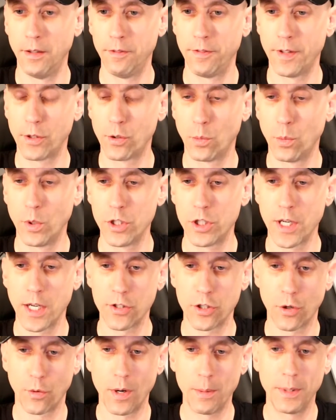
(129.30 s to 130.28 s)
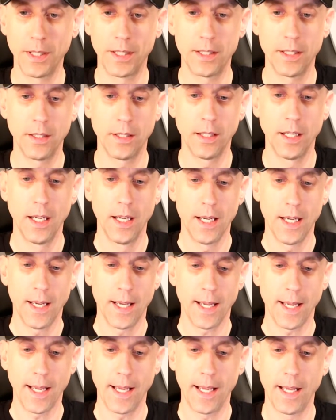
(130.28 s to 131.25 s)
Federal Winchester, Remington,
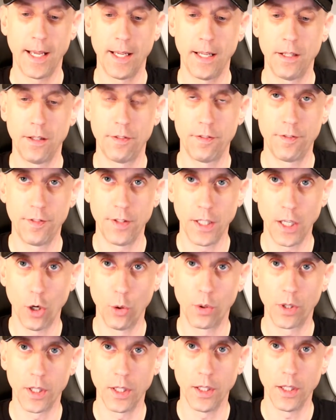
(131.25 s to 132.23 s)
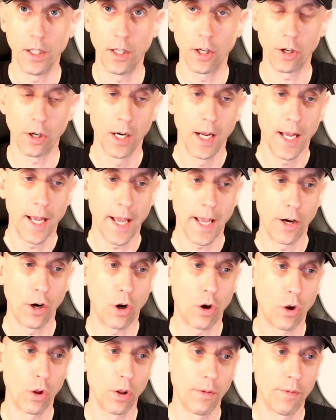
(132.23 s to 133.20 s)
and Fiocchi here, and
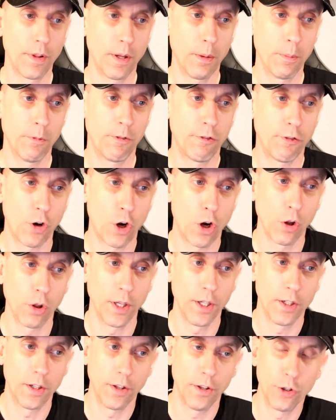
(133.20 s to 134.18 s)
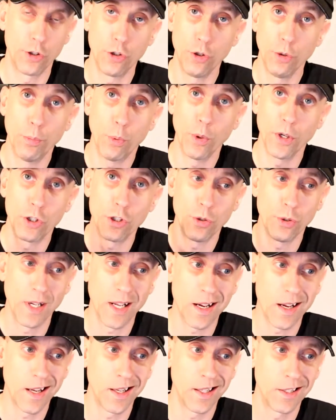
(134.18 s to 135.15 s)
all of them fall into the
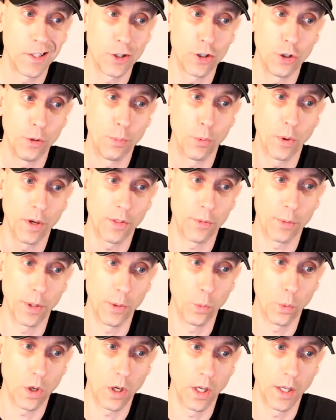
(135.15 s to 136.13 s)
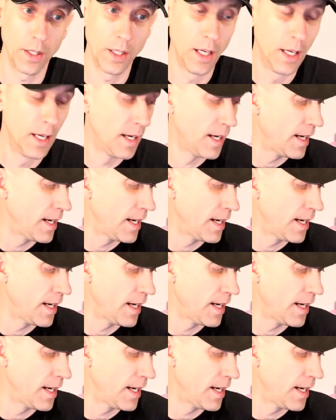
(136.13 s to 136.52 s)
2.29 to 2.31,